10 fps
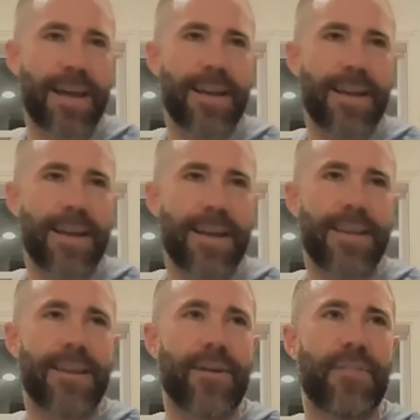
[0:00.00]
And
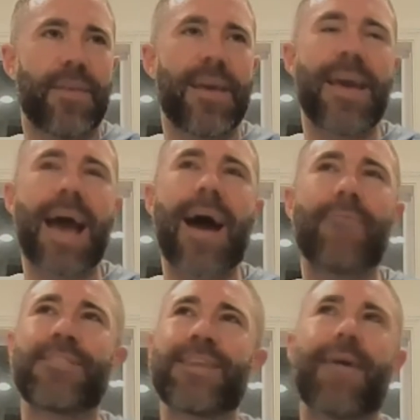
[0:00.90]
I
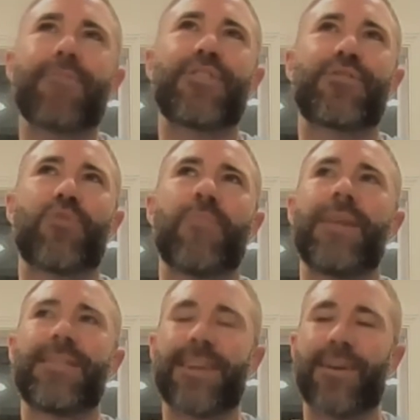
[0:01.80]
was just
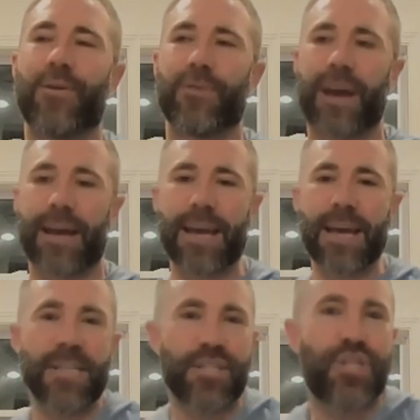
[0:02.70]
reminiscing on like
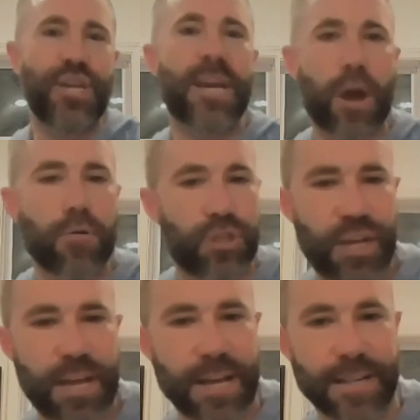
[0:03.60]
Jinko
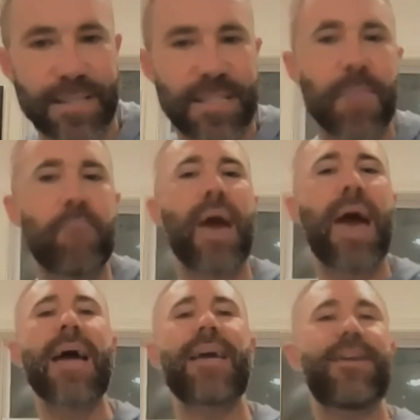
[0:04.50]
jeans, the
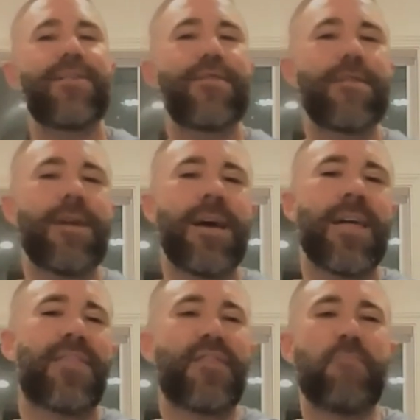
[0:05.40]
baggier
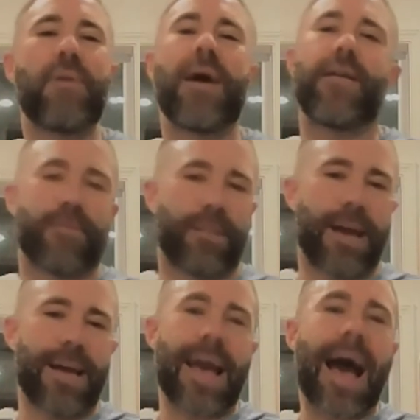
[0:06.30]
the better.
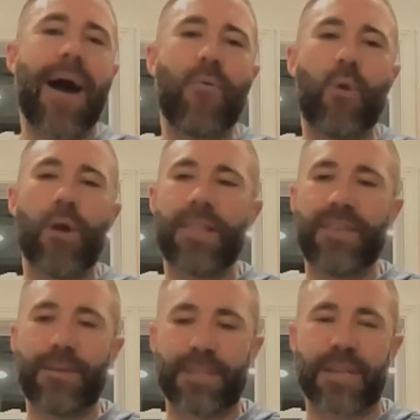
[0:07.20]
Like I
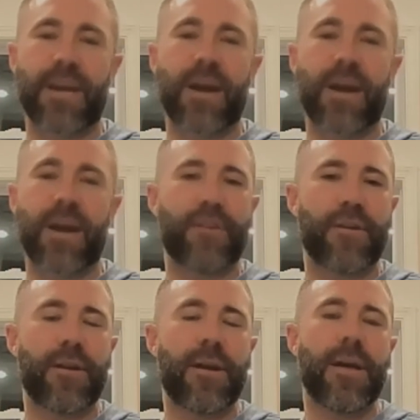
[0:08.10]
wanted them to
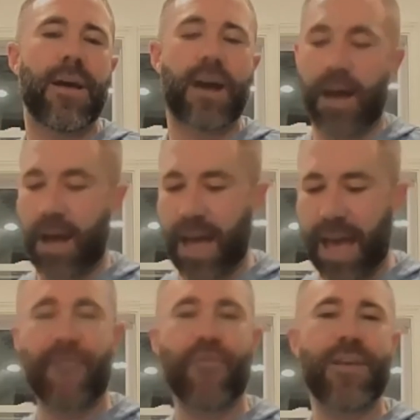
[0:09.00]
cover
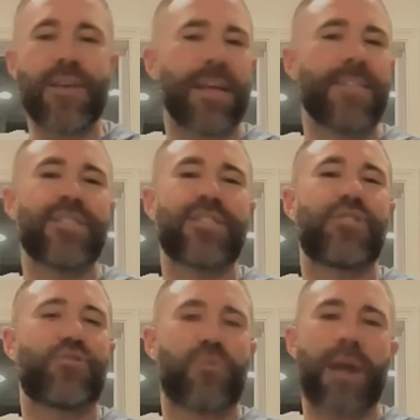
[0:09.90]
like
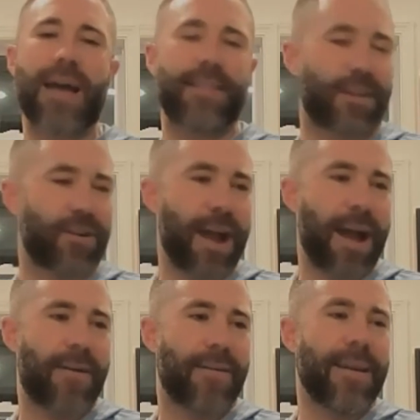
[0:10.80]
just drag the
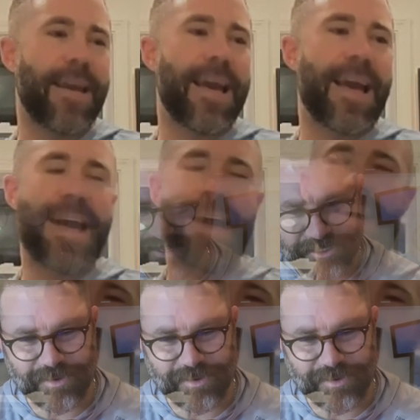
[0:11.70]
ground. And